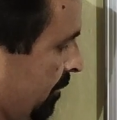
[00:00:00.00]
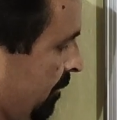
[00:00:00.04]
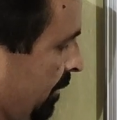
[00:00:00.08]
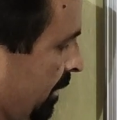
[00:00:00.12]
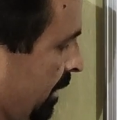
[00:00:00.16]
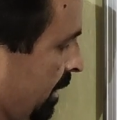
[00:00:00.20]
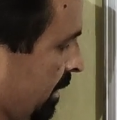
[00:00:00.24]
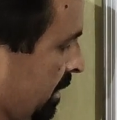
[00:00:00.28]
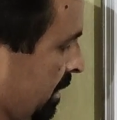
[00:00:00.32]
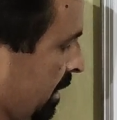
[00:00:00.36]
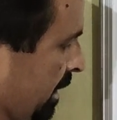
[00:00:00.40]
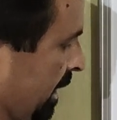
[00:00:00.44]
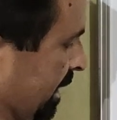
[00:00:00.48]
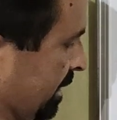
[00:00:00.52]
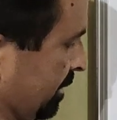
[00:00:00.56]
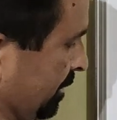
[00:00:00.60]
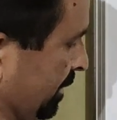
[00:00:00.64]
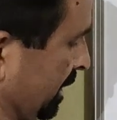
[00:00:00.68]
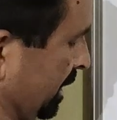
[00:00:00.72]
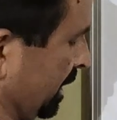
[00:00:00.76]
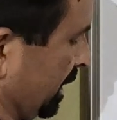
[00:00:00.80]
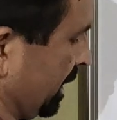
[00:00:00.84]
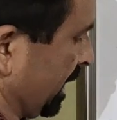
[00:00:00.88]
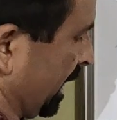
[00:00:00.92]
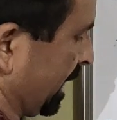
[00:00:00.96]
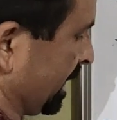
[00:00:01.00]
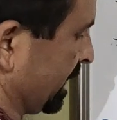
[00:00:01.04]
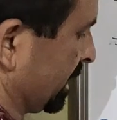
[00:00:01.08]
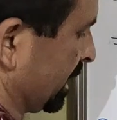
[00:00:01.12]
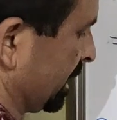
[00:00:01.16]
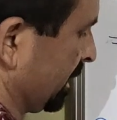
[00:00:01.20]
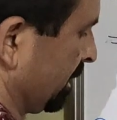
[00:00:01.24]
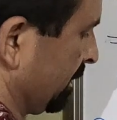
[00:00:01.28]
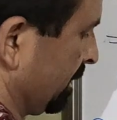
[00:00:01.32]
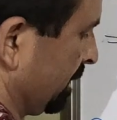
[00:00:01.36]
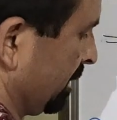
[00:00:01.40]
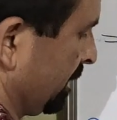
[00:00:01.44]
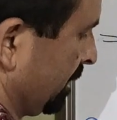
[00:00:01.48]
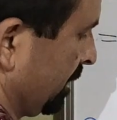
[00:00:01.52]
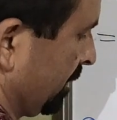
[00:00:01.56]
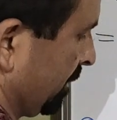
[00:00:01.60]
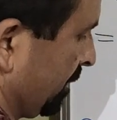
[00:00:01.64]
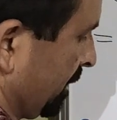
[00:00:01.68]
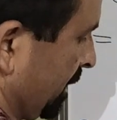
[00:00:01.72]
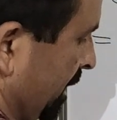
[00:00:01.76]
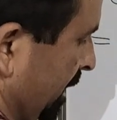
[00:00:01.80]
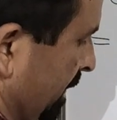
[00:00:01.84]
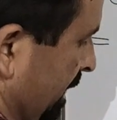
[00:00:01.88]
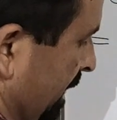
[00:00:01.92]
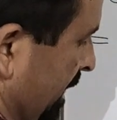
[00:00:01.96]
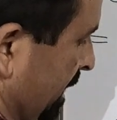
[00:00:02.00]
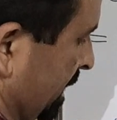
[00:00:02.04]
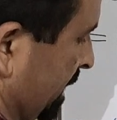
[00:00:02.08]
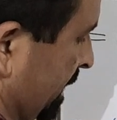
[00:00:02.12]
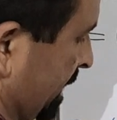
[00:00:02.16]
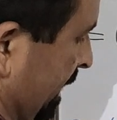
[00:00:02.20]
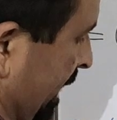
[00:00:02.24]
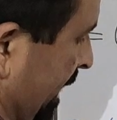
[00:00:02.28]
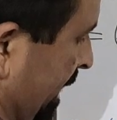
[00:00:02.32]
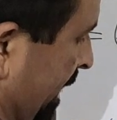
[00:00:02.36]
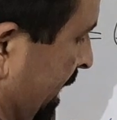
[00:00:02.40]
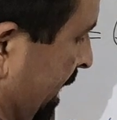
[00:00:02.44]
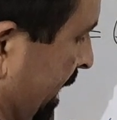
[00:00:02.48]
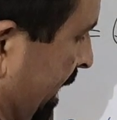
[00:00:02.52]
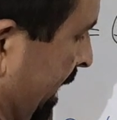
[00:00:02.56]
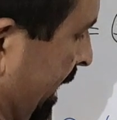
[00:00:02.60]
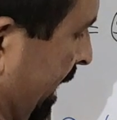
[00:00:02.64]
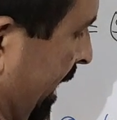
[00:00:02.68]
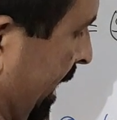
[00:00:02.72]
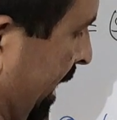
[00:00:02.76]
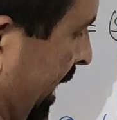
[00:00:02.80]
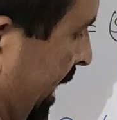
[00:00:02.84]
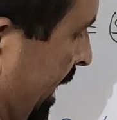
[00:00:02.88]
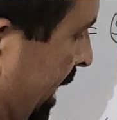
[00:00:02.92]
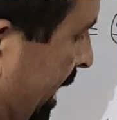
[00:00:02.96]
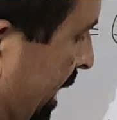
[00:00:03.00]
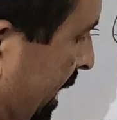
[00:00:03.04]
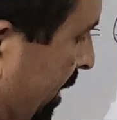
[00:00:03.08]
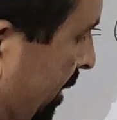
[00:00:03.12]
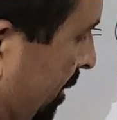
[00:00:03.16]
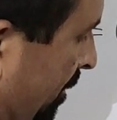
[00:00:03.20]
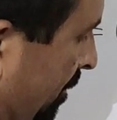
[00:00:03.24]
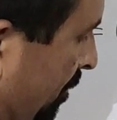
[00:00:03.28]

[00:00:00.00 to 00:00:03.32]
First, let me rewrite. This is 10a